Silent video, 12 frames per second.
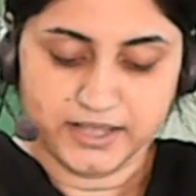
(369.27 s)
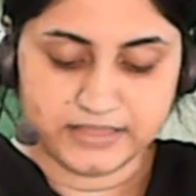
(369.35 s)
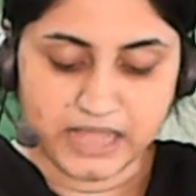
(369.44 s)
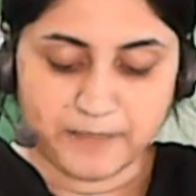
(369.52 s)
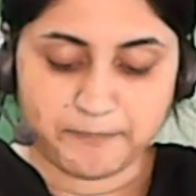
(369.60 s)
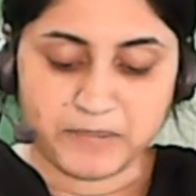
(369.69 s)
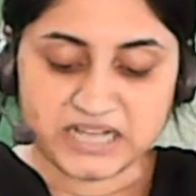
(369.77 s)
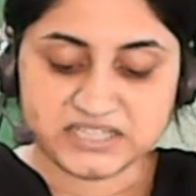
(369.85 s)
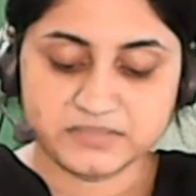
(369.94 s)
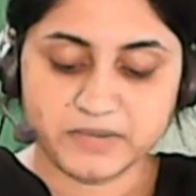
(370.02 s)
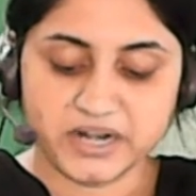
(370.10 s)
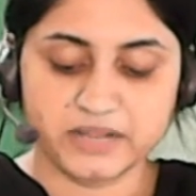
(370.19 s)
The
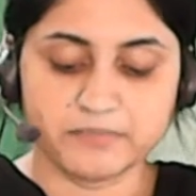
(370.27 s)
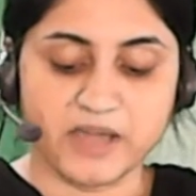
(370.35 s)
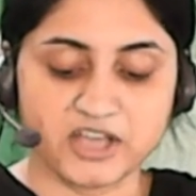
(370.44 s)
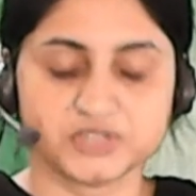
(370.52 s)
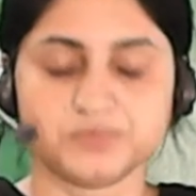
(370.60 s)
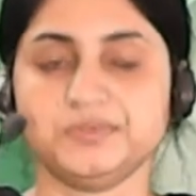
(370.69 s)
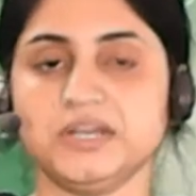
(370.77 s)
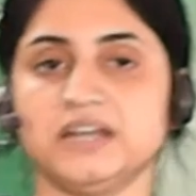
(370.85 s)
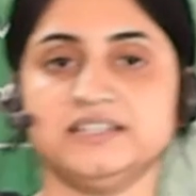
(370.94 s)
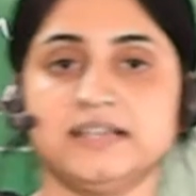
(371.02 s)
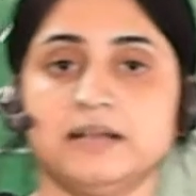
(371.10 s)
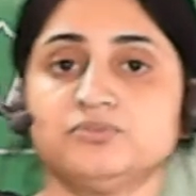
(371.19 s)
Pachmari Biosphere
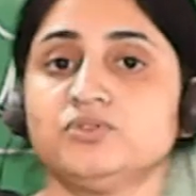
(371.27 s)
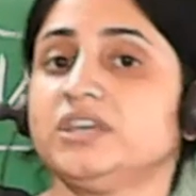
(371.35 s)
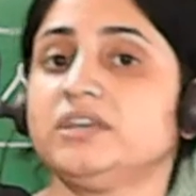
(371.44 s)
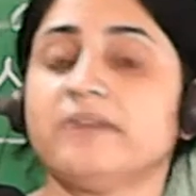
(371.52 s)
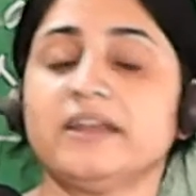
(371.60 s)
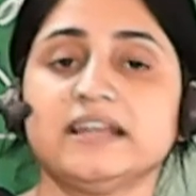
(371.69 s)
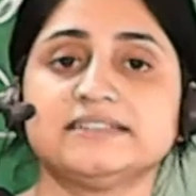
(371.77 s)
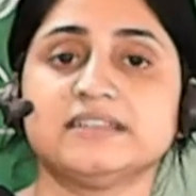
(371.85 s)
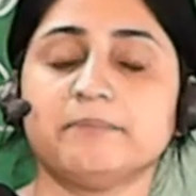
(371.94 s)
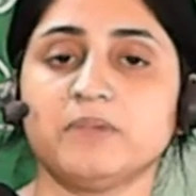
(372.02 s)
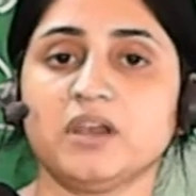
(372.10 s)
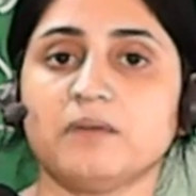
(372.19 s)
Reserve. So, give an
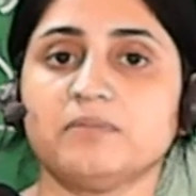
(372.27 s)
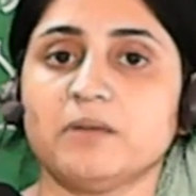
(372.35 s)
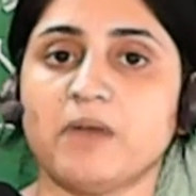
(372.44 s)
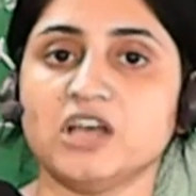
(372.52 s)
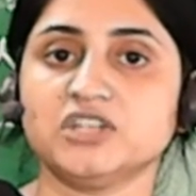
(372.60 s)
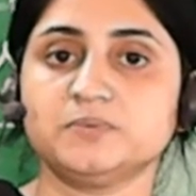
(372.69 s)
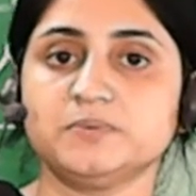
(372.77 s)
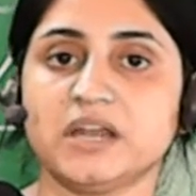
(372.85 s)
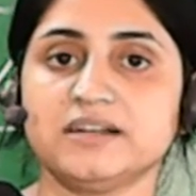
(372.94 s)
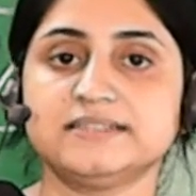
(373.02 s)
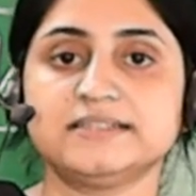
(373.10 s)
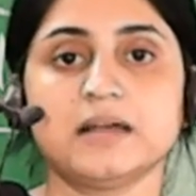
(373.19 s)
example of the
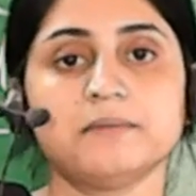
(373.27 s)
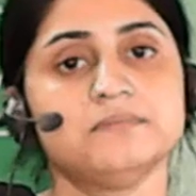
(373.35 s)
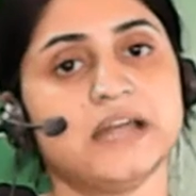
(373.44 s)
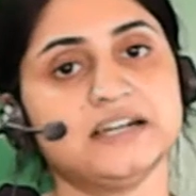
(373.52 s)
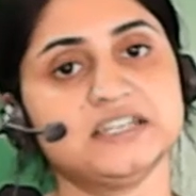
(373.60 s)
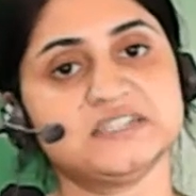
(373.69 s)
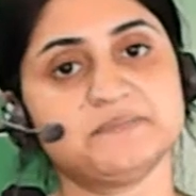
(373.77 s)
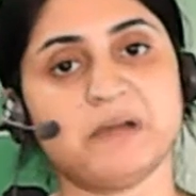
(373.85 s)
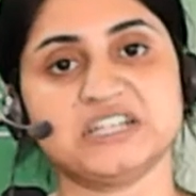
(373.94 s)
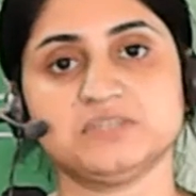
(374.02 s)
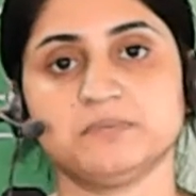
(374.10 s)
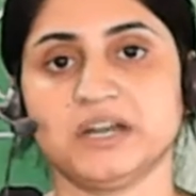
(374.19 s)
biosphere reserve, that is
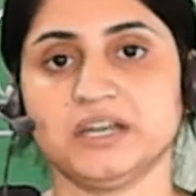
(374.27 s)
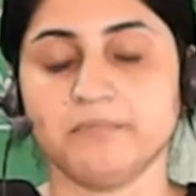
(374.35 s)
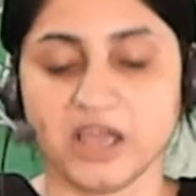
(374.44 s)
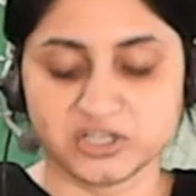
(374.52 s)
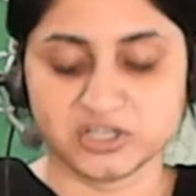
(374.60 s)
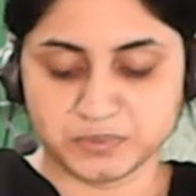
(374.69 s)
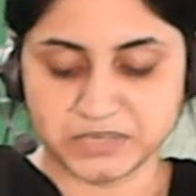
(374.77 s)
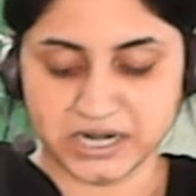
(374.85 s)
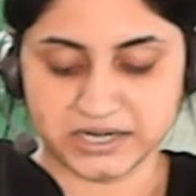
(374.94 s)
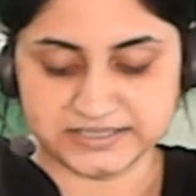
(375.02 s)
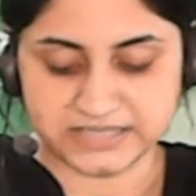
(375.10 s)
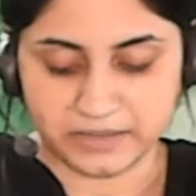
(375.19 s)
Pachmari
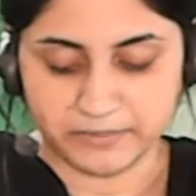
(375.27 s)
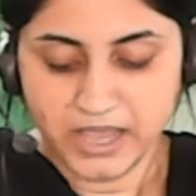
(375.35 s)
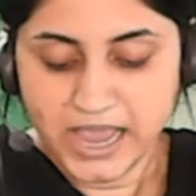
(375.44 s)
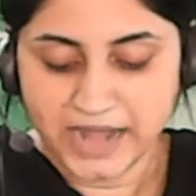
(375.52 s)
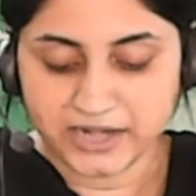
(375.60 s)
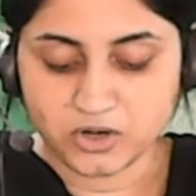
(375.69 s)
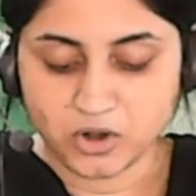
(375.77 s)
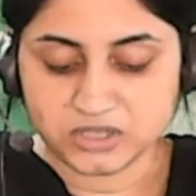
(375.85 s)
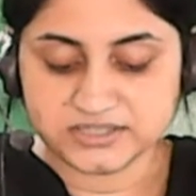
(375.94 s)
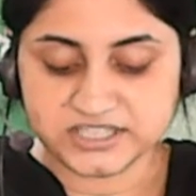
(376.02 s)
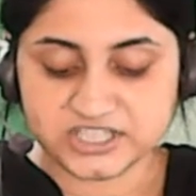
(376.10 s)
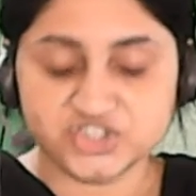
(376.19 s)
Biosphere Reserve, and
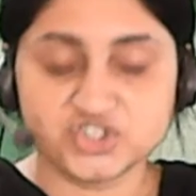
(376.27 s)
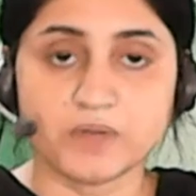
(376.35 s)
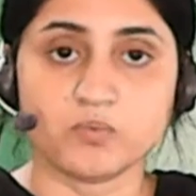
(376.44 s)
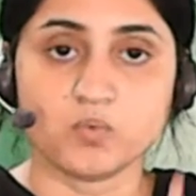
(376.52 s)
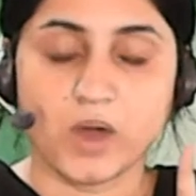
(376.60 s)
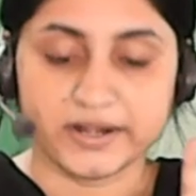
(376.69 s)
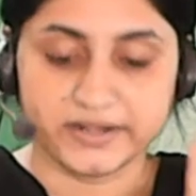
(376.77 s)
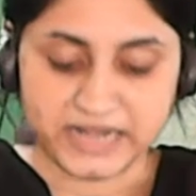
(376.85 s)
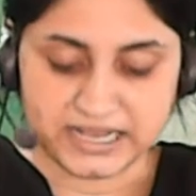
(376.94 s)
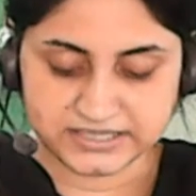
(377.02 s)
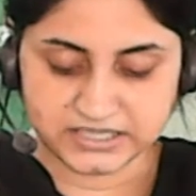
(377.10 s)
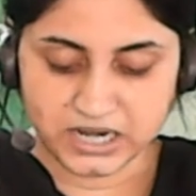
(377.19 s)
consists of one
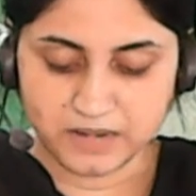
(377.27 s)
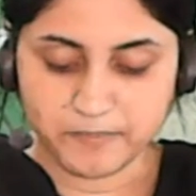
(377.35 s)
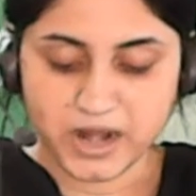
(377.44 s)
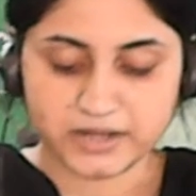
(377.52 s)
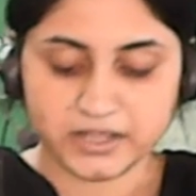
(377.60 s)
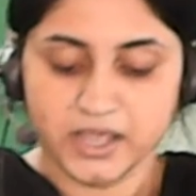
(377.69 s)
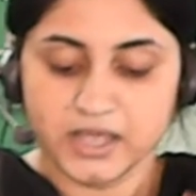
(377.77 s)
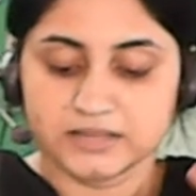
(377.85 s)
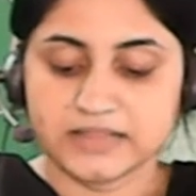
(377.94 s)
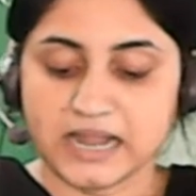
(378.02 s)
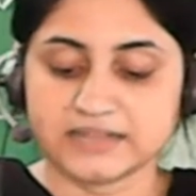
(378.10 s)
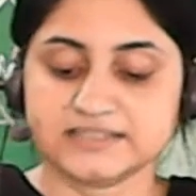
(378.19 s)
national park
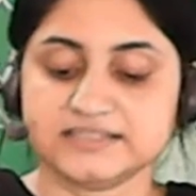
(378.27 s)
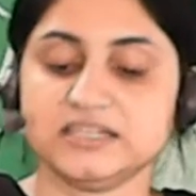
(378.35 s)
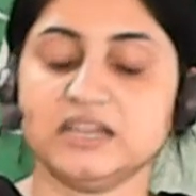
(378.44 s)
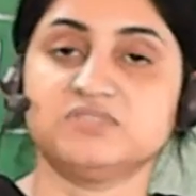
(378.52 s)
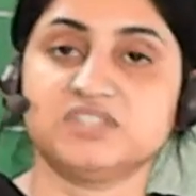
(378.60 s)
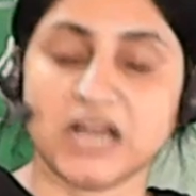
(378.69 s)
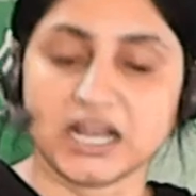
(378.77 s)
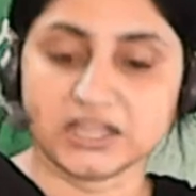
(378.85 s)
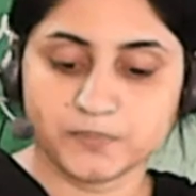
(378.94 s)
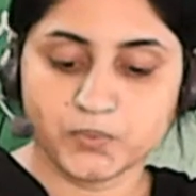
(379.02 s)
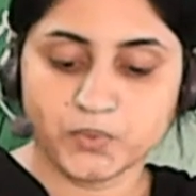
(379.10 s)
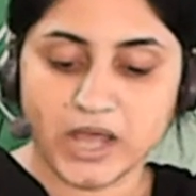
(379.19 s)
that is named
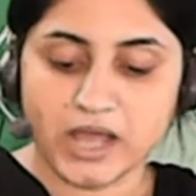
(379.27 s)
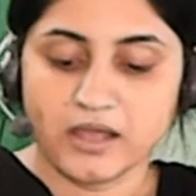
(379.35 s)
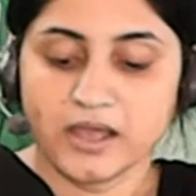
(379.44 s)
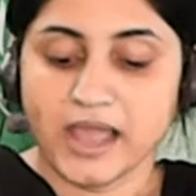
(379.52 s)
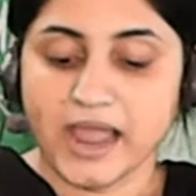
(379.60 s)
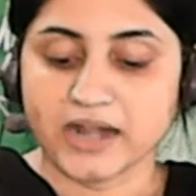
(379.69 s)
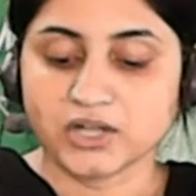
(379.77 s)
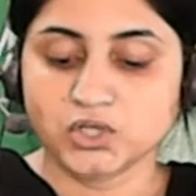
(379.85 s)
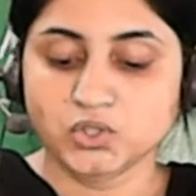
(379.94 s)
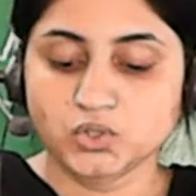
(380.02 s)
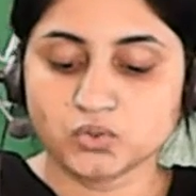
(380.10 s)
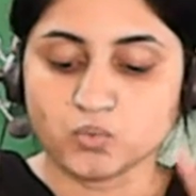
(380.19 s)
Satpura and
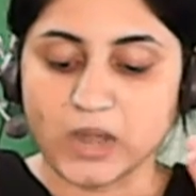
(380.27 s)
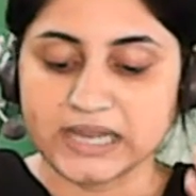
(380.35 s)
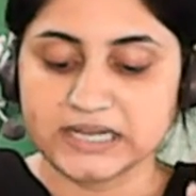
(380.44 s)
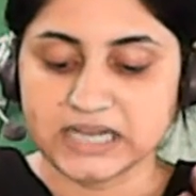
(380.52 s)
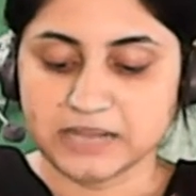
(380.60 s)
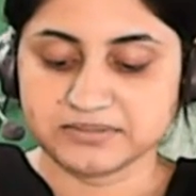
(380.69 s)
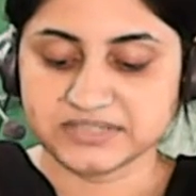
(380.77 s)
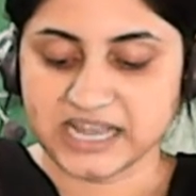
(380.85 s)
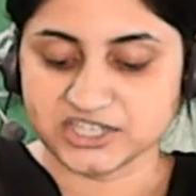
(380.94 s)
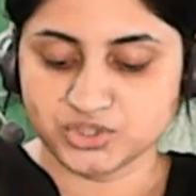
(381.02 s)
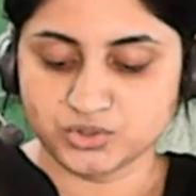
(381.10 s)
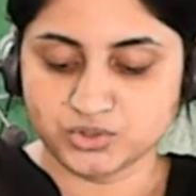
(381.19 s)
two wildlife
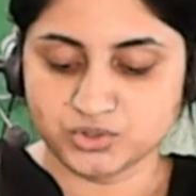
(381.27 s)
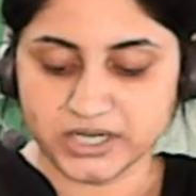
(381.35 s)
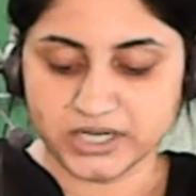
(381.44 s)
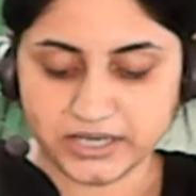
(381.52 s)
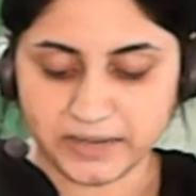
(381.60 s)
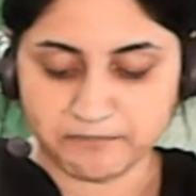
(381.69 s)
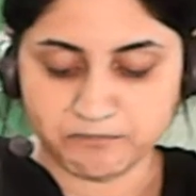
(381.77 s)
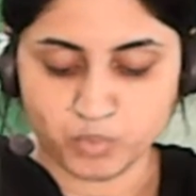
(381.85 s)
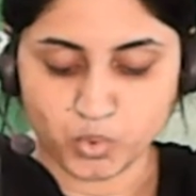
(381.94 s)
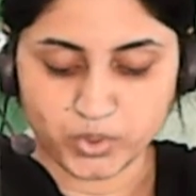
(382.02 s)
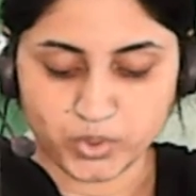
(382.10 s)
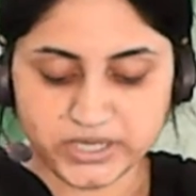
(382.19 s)
sanctuary named
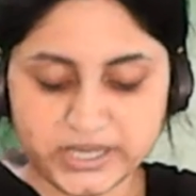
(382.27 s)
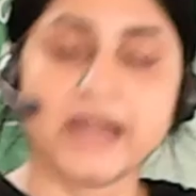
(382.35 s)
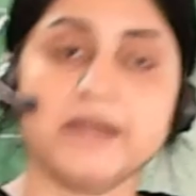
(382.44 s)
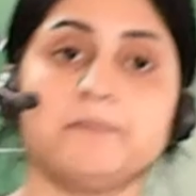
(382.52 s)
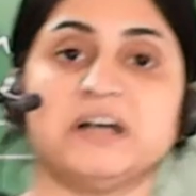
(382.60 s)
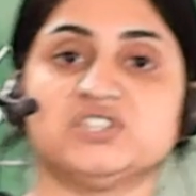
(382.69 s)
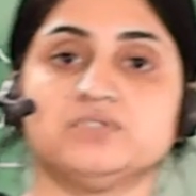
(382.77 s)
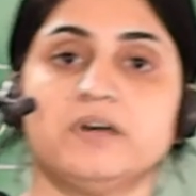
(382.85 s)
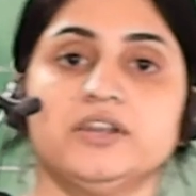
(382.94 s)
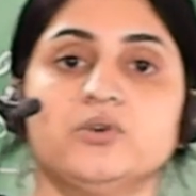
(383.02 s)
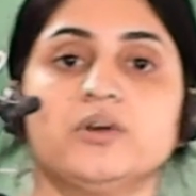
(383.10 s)
Bori and Pachmari.